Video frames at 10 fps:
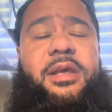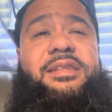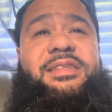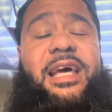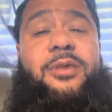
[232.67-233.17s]

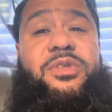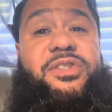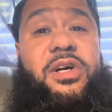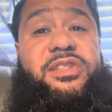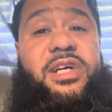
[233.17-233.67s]
Tank will
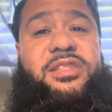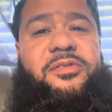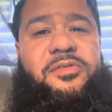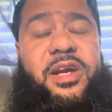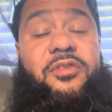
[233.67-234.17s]
start touching
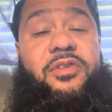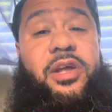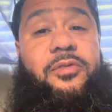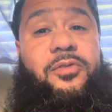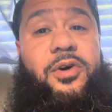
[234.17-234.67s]
Frank around
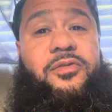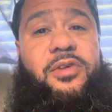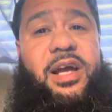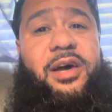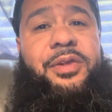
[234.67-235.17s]
the fourth
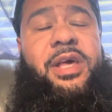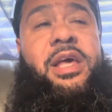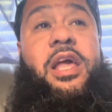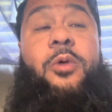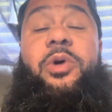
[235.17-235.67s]
round
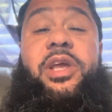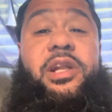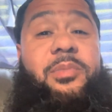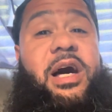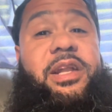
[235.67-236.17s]
and would get
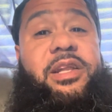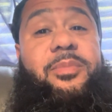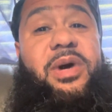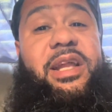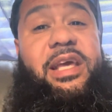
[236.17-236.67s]
him out of there
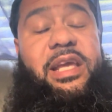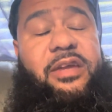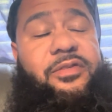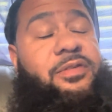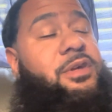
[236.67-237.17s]
by the
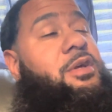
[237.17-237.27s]
eighth.